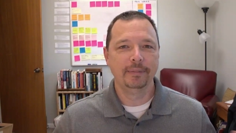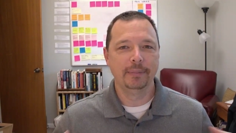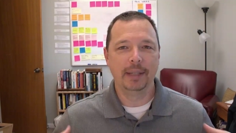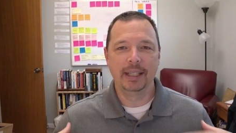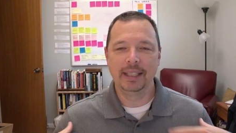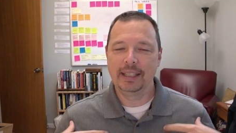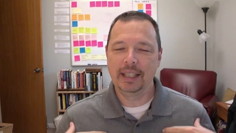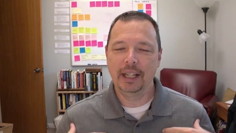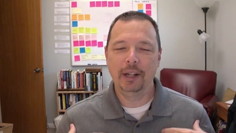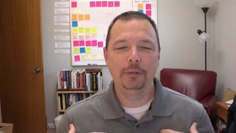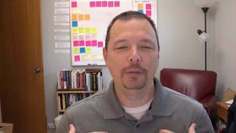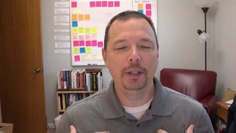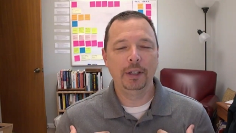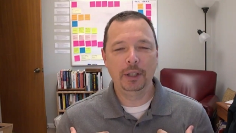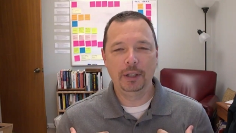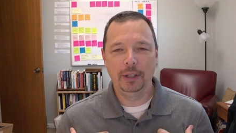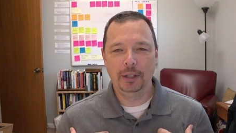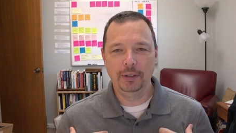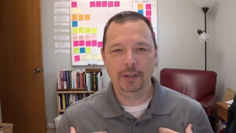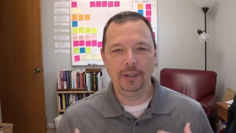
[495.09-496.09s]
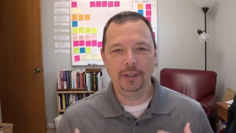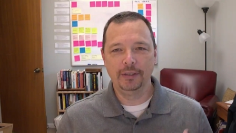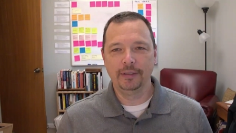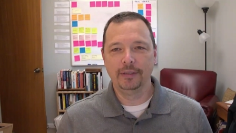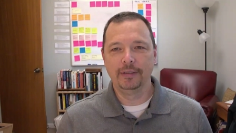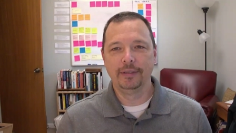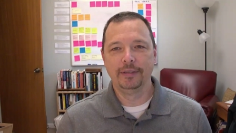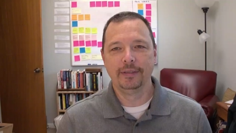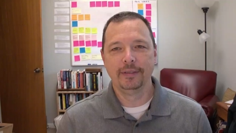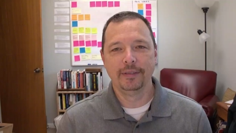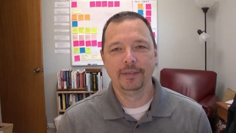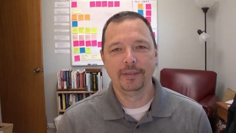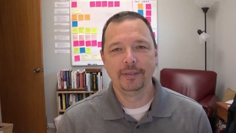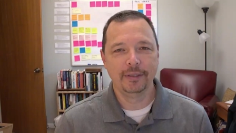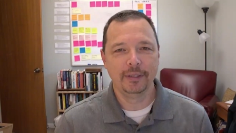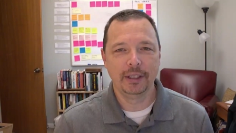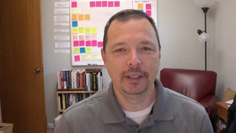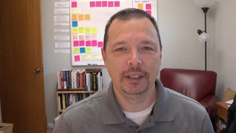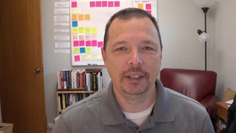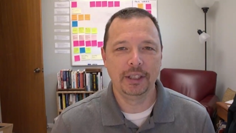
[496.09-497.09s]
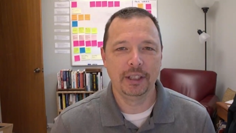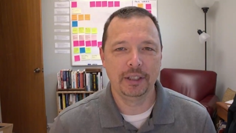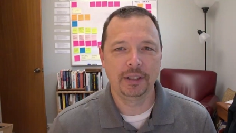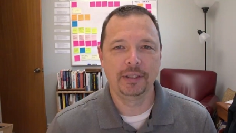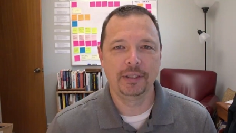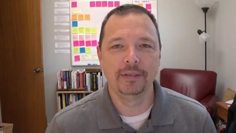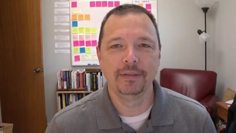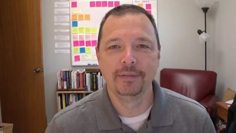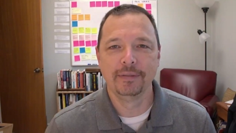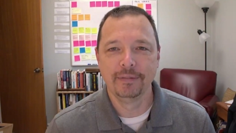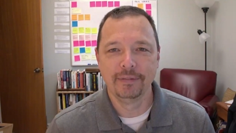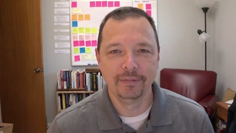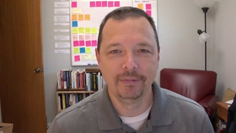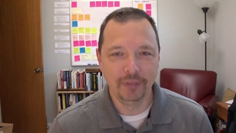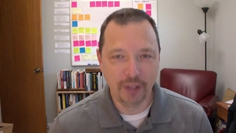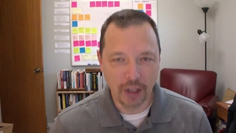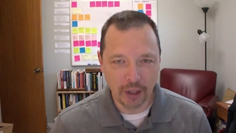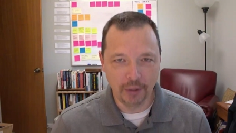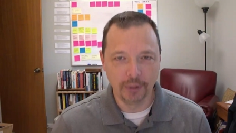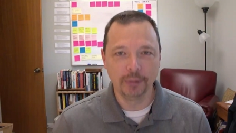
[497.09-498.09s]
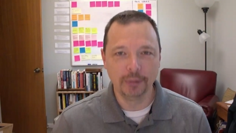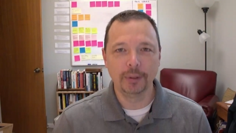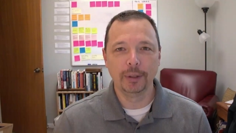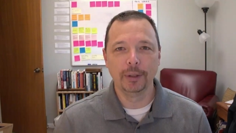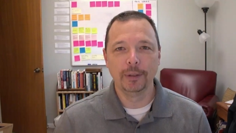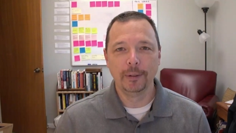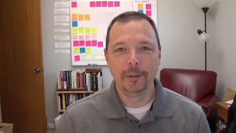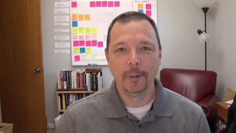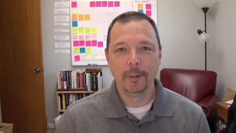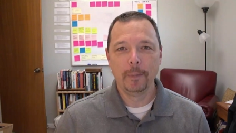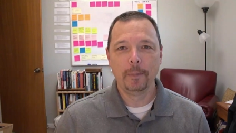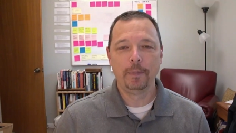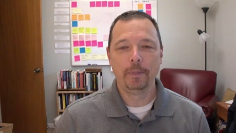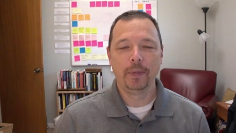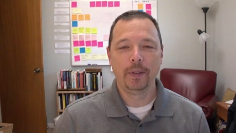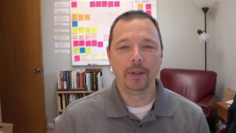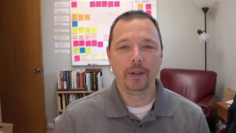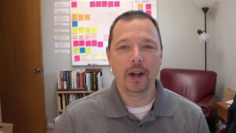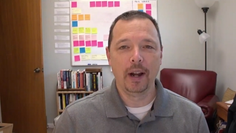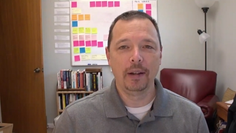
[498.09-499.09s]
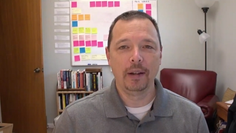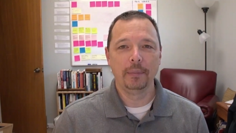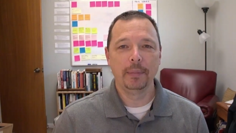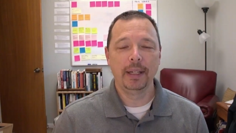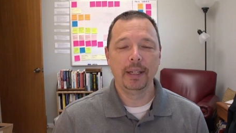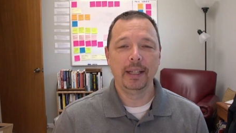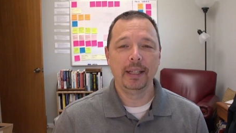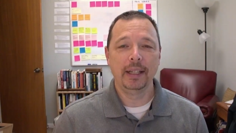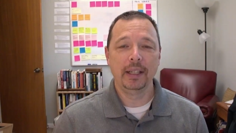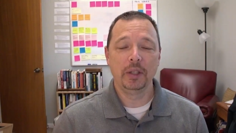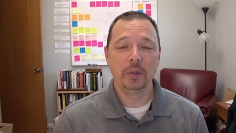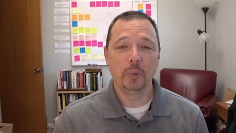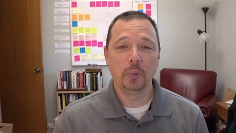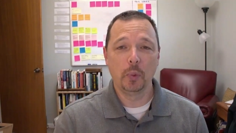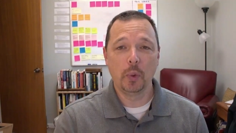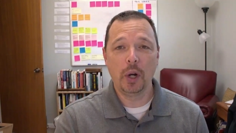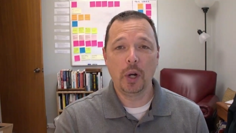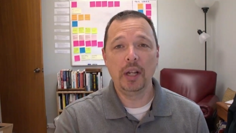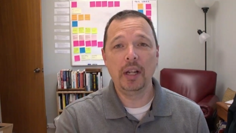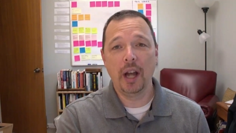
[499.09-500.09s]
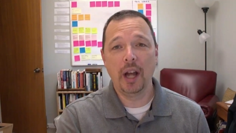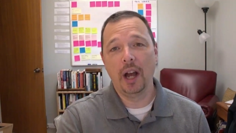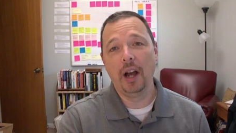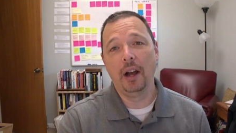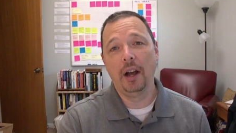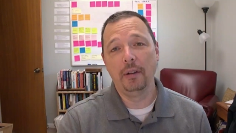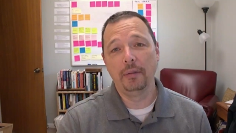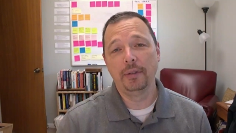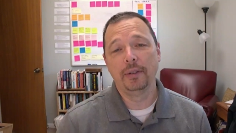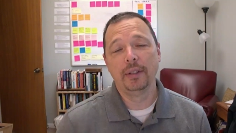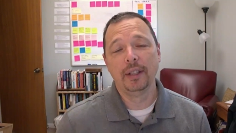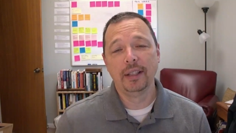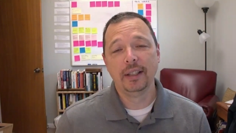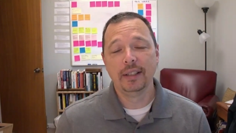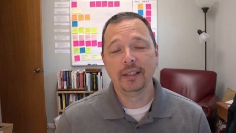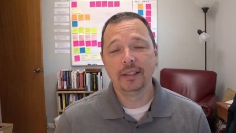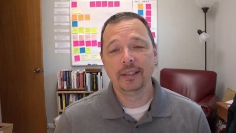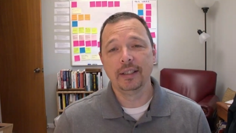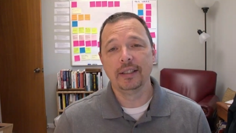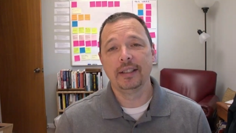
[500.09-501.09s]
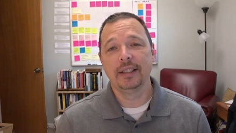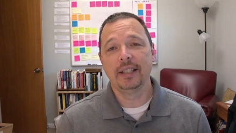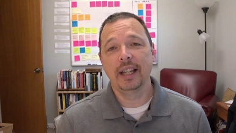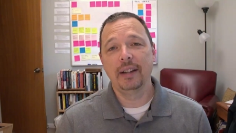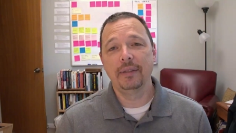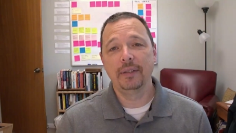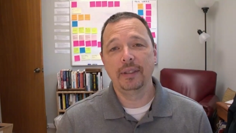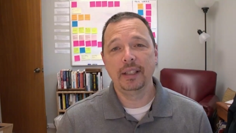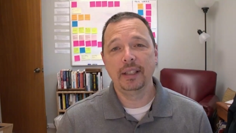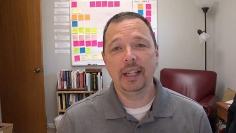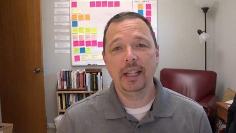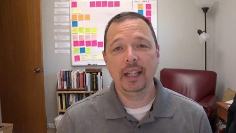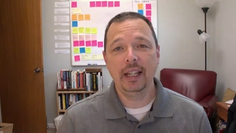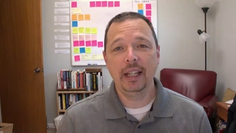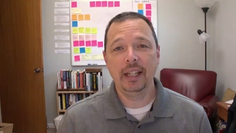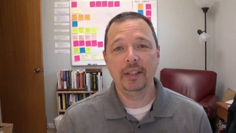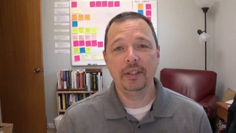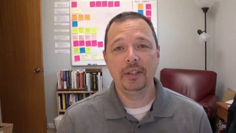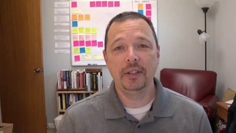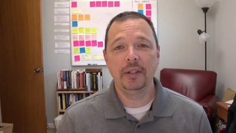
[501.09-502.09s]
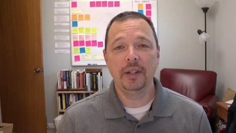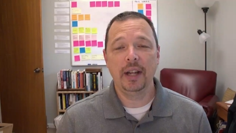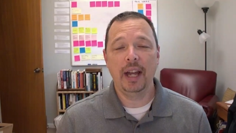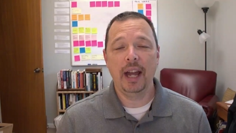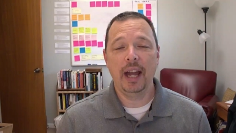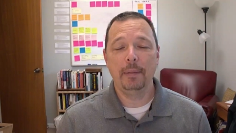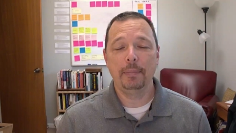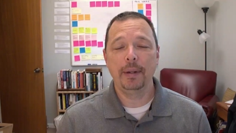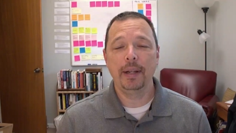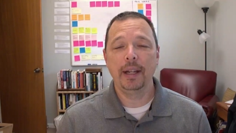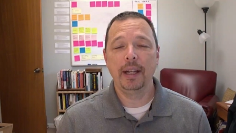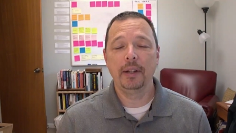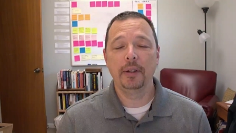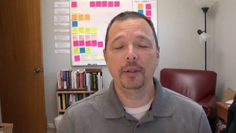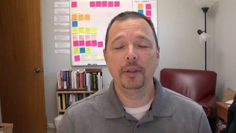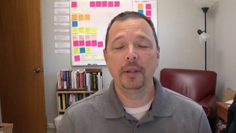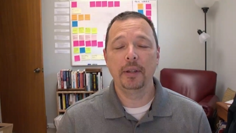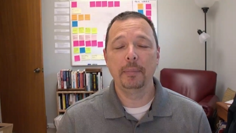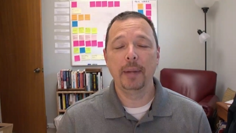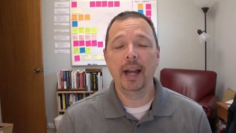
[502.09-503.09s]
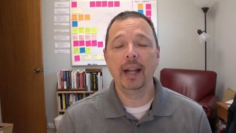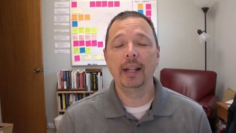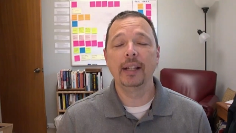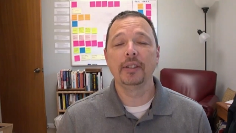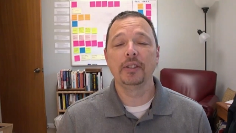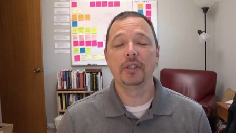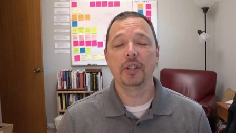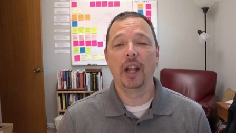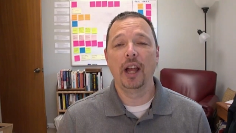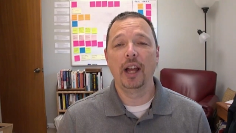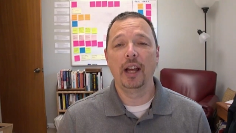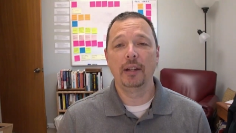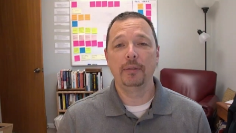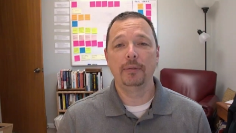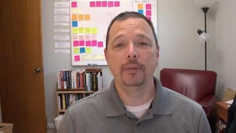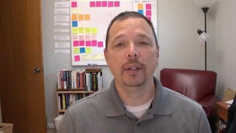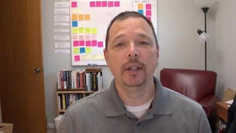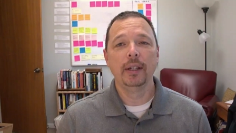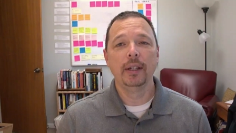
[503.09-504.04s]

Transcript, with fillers: myself included. We just don't, right? But it is one of the seven keys to a happy, healthy, balanced life